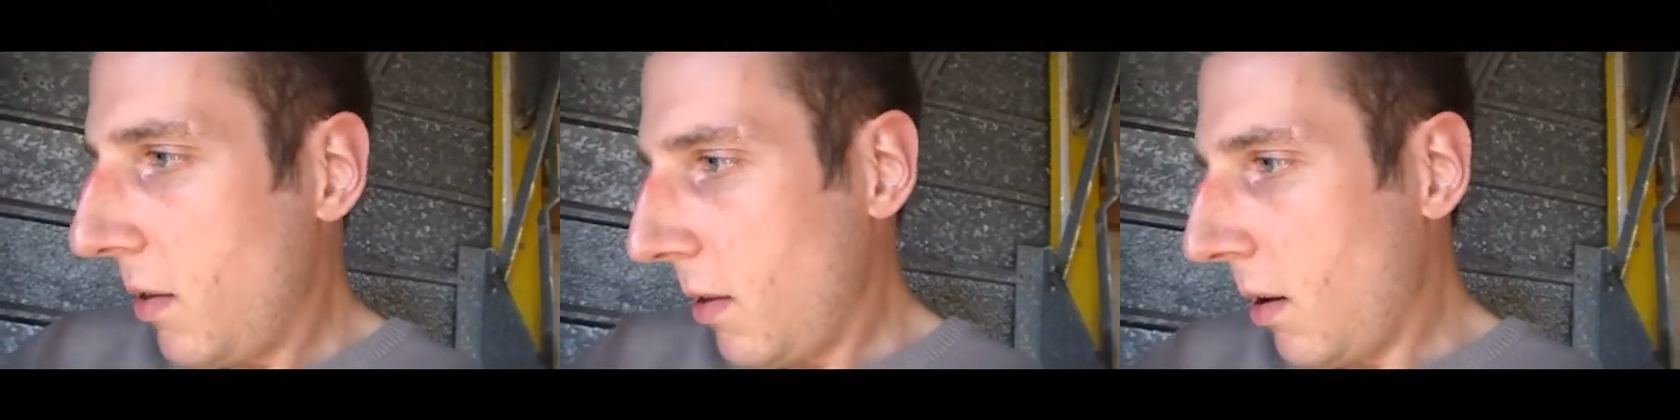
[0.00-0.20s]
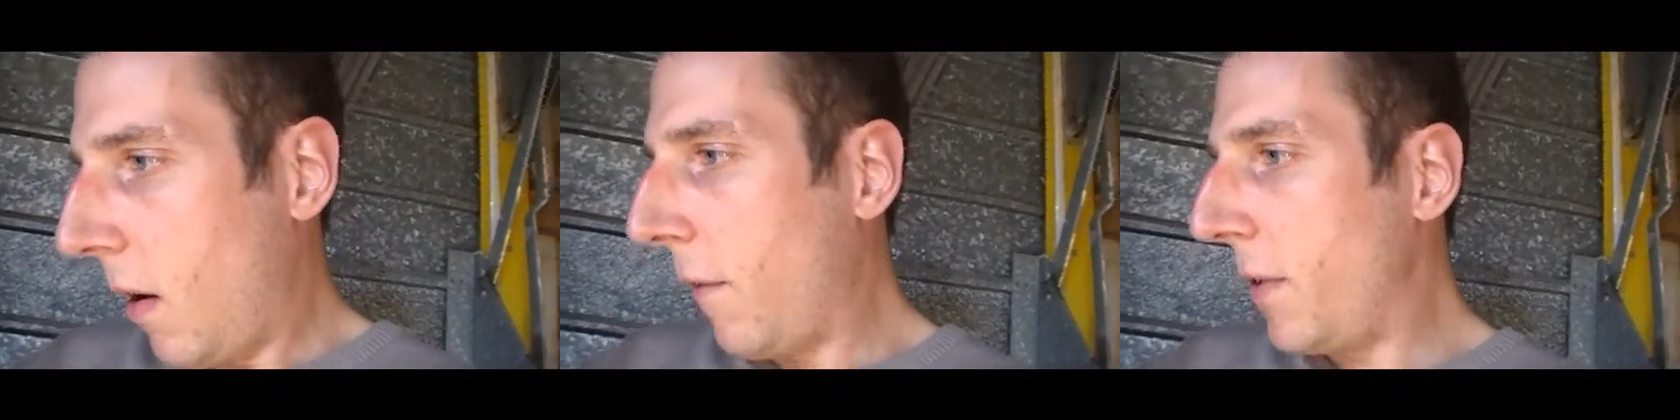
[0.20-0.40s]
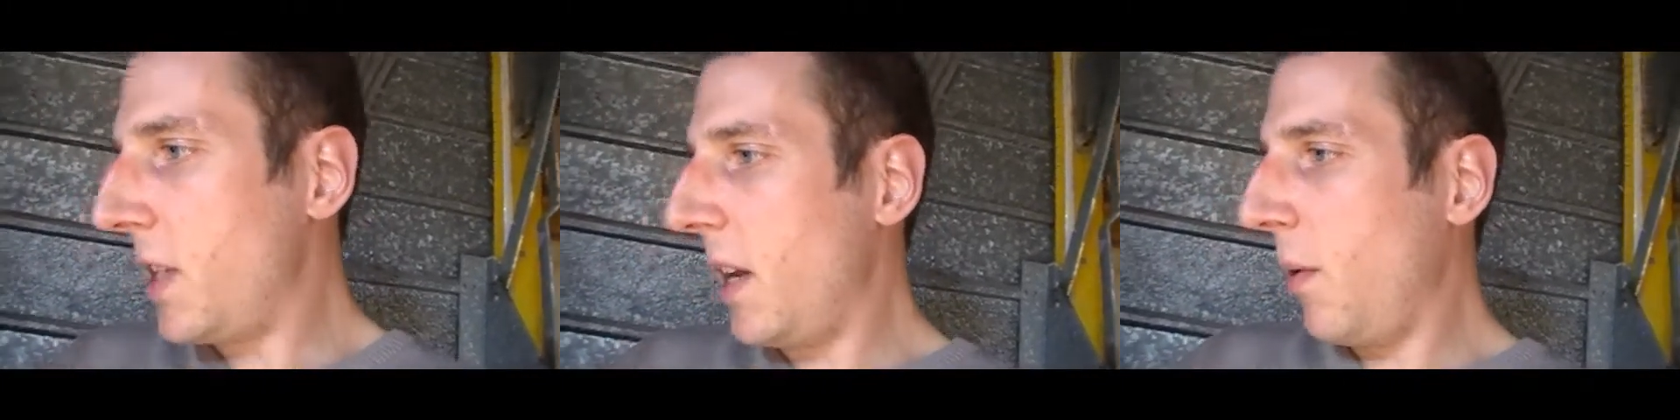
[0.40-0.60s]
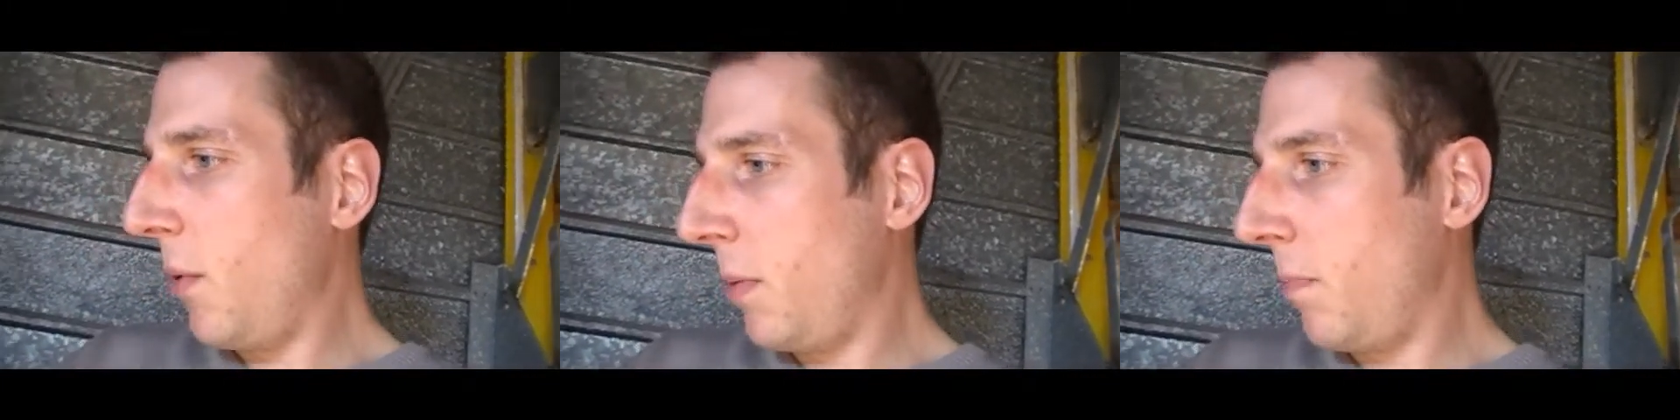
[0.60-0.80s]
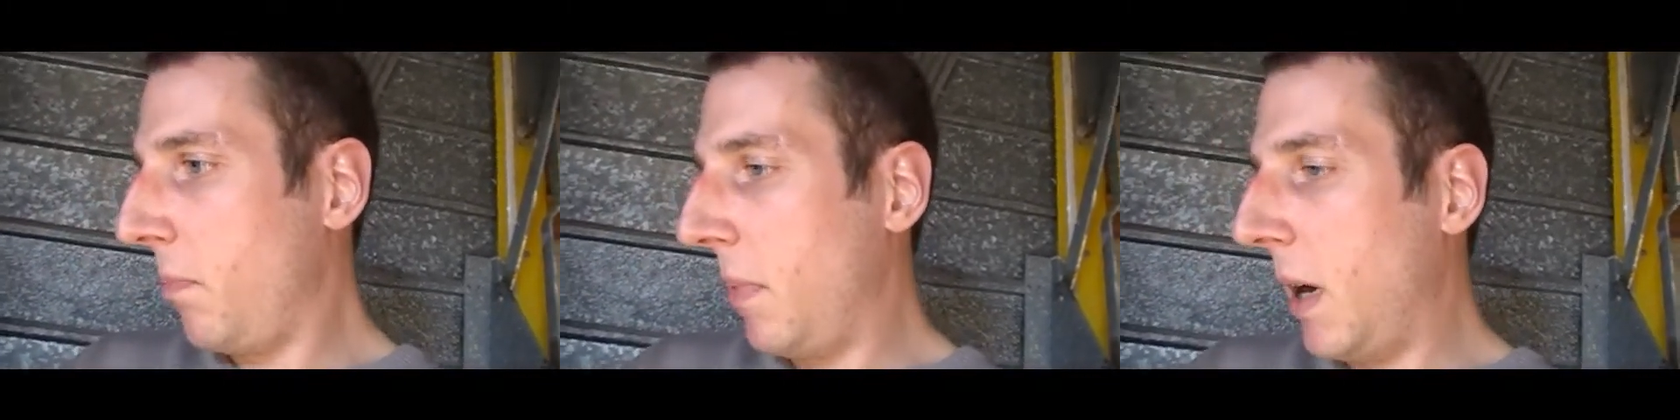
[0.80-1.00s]
obviously with
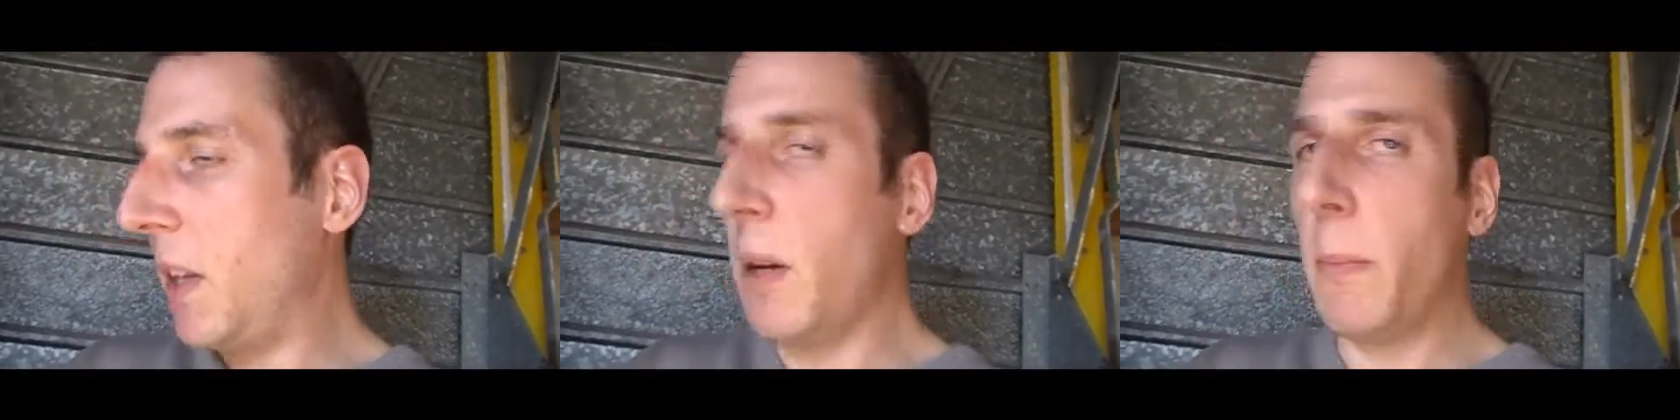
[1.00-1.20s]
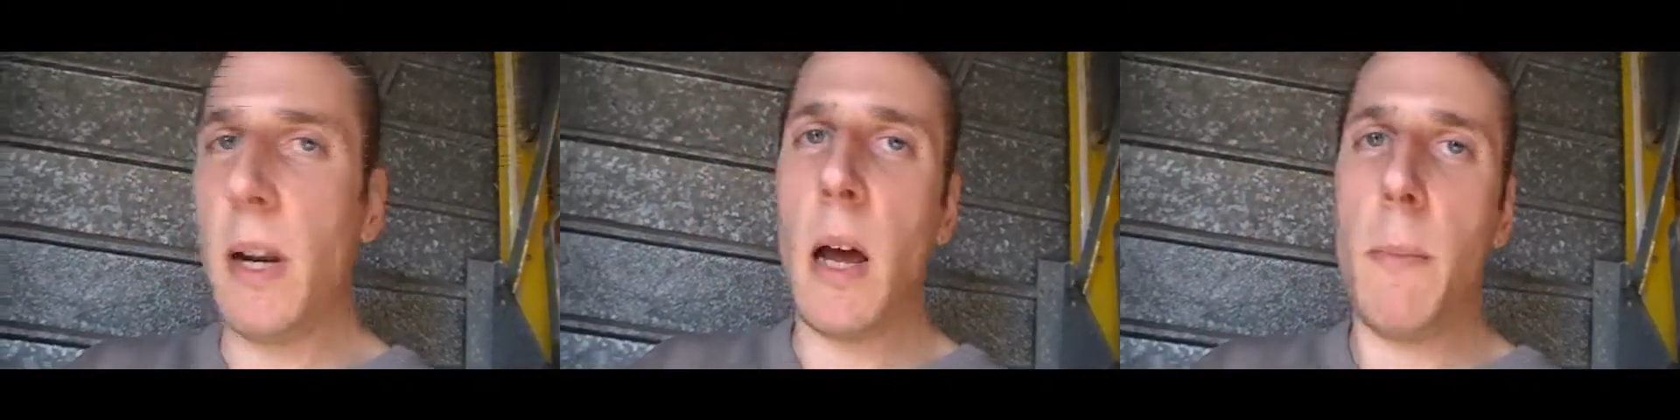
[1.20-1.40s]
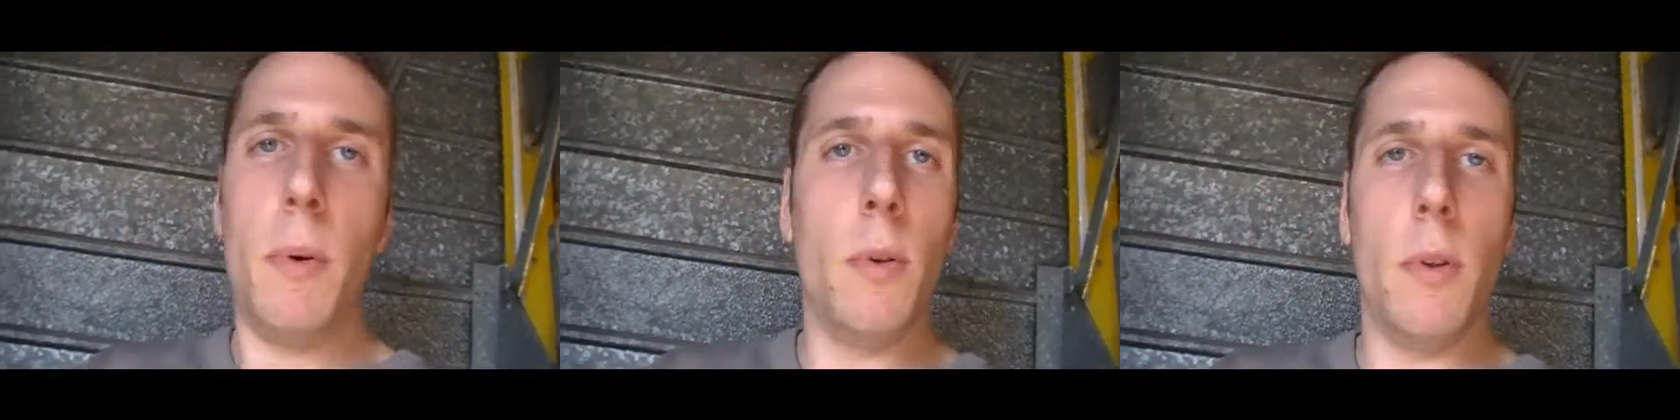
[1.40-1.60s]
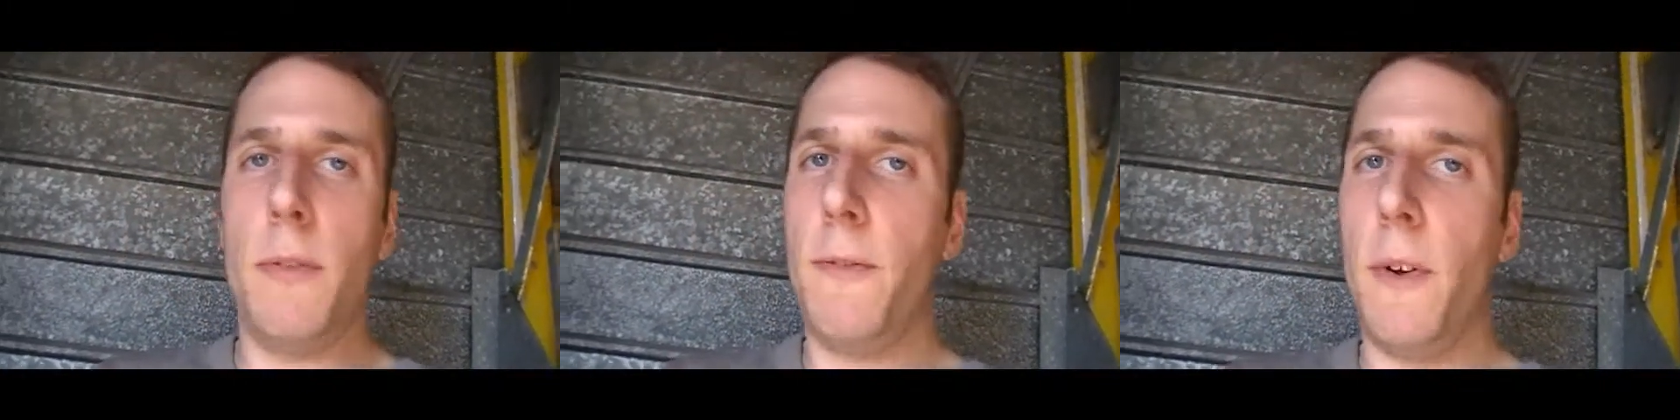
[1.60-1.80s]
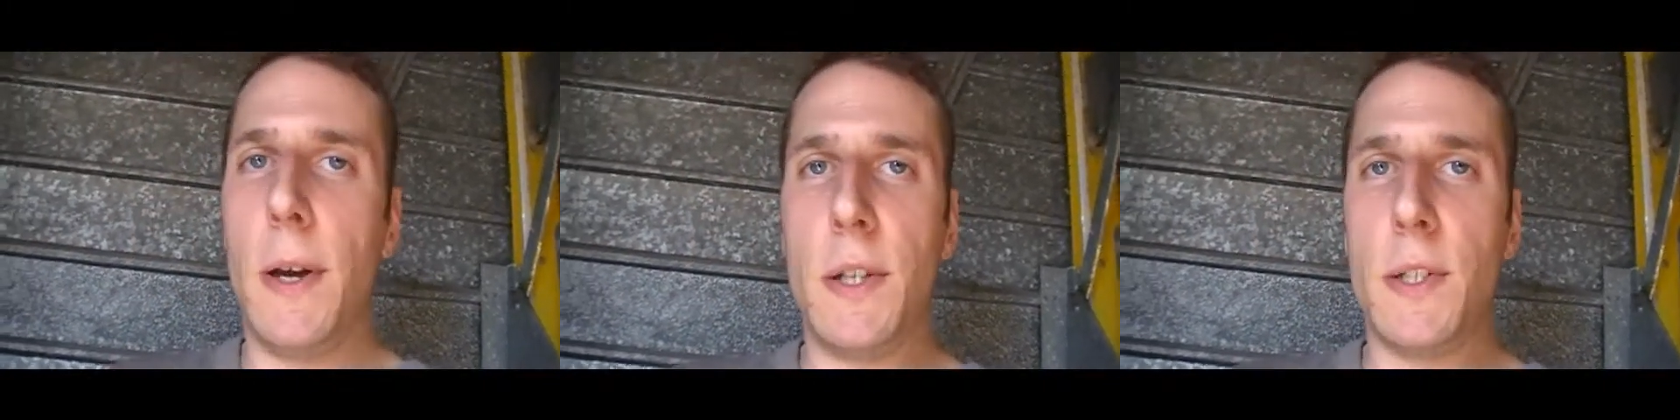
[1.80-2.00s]
a double apple, the
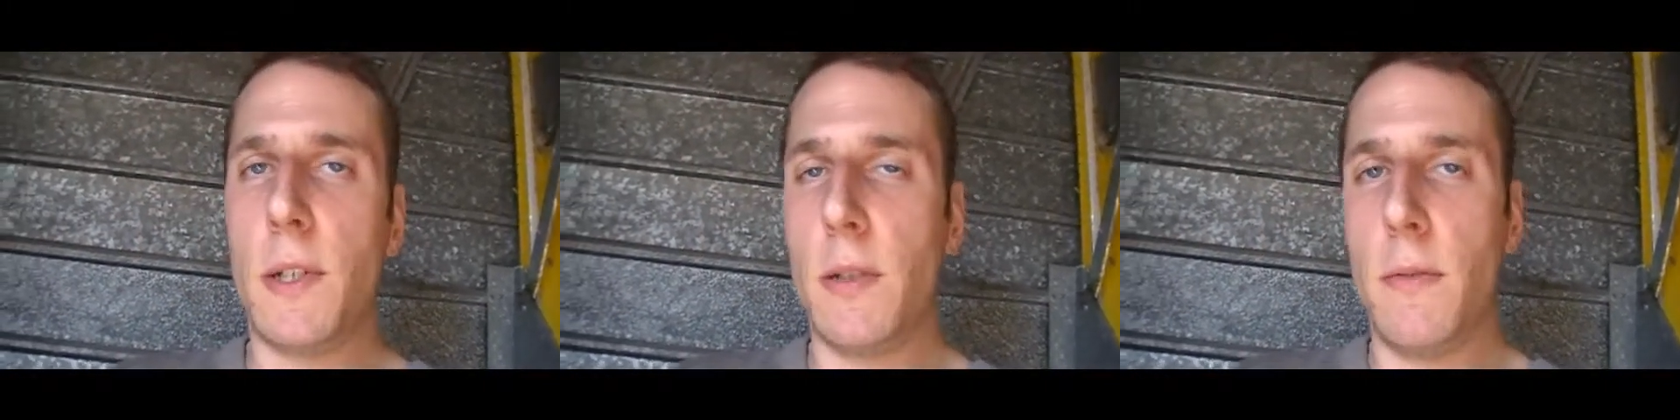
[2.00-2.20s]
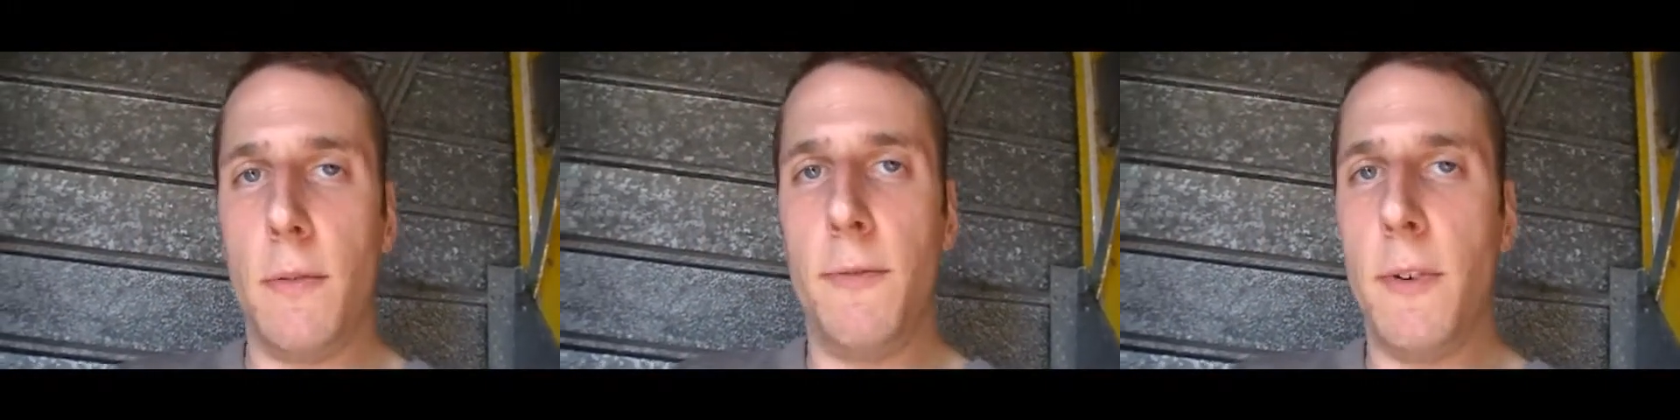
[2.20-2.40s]
first